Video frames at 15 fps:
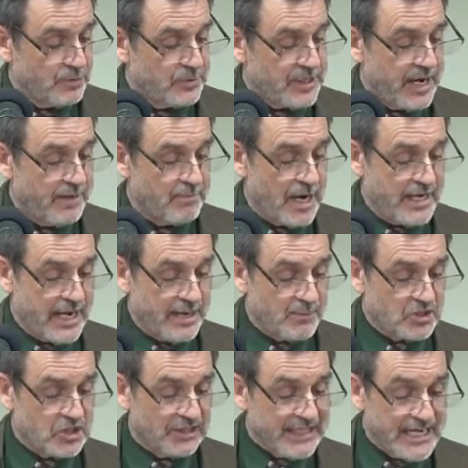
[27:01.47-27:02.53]
him, saying, My name
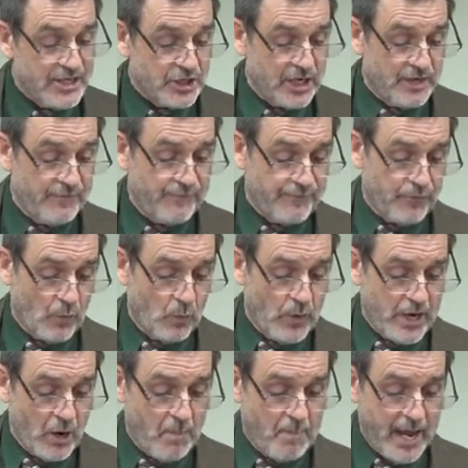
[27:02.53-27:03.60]
is Legion, for
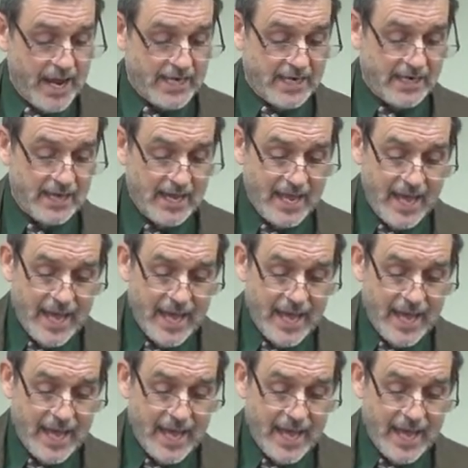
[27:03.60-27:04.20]
we are many.